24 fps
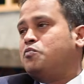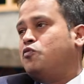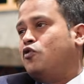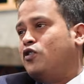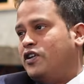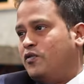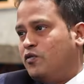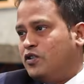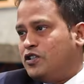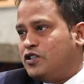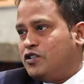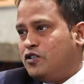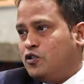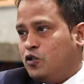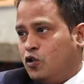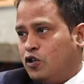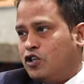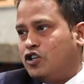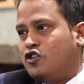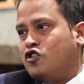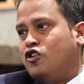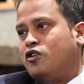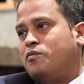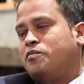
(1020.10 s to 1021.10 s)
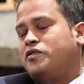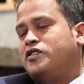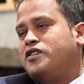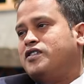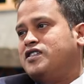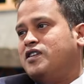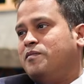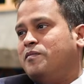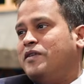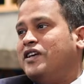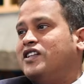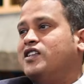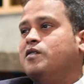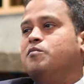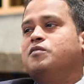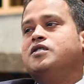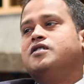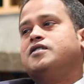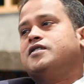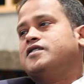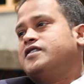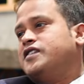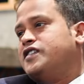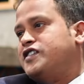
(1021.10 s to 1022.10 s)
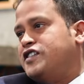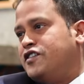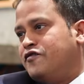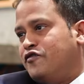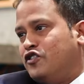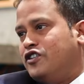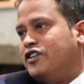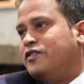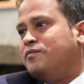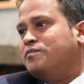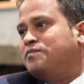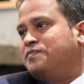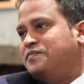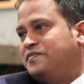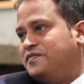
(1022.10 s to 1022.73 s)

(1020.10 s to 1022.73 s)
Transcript: point with local corporates and make the business easy for them.